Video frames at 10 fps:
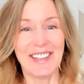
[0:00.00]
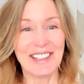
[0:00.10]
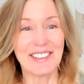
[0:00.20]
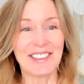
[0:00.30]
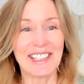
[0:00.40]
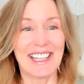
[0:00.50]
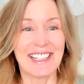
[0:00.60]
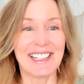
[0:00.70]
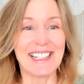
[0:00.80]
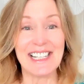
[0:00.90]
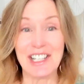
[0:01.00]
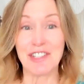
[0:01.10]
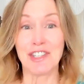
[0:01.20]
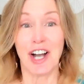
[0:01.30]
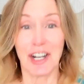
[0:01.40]
inculcated
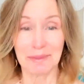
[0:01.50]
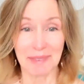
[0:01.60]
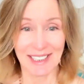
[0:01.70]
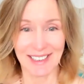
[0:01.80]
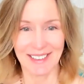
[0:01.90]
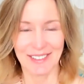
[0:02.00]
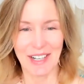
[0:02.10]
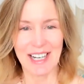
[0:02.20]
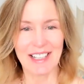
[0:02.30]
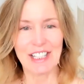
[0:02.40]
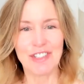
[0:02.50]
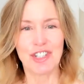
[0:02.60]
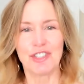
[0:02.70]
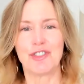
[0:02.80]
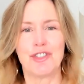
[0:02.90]
in dogma right like
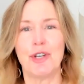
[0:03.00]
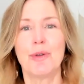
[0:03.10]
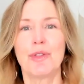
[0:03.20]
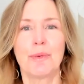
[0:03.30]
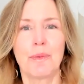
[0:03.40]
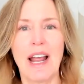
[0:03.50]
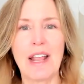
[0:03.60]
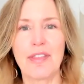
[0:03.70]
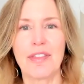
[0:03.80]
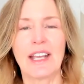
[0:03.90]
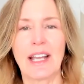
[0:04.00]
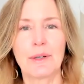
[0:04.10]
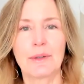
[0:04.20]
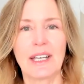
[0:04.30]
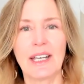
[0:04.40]
just do the right thing i
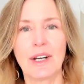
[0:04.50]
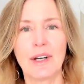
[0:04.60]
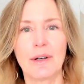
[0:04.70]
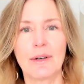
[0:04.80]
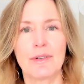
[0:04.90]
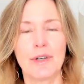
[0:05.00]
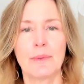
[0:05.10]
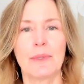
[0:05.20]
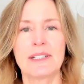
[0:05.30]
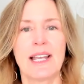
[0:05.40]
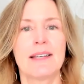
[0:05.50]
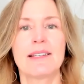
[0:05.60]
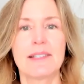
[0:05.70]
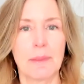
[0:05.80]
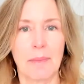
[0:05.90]
don't care no one
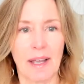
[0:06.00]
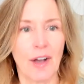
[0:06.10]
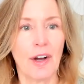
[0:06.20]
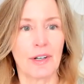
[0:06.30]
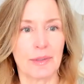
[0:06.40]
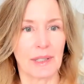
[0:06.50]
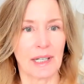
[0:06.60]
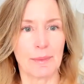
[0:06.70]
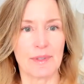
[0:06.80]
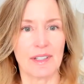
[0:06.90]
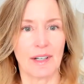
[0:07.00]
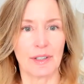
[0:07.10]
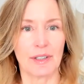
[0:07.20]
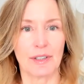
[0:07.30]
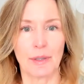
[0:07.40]
tended to my heart when i was
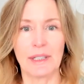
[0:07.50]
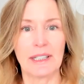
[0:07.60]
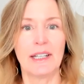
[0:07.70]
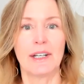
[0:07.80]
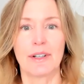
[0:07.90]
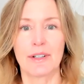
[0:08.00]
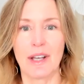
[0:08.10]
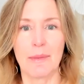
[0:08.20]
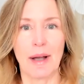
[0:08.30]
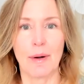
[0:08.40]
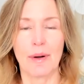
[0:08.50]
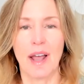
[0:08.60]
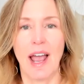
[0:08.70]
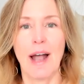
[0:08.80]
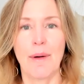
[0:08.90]
younger no one cared about
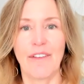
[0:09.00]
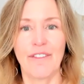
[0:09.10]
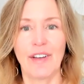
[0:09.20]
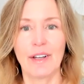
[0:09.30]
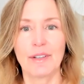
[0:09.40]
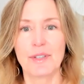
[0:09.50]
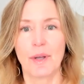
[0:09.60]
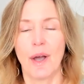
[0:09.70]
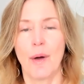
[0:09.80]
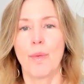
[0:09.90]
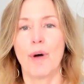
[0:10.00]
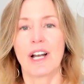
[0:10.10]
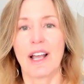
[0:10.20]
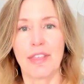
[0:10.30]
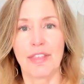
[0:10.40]
how i felt
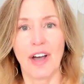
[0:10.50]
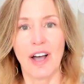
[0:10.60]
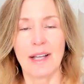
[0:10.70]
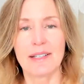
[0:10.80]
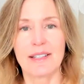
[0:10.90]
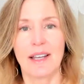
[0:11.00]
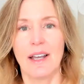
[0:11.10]
what i thought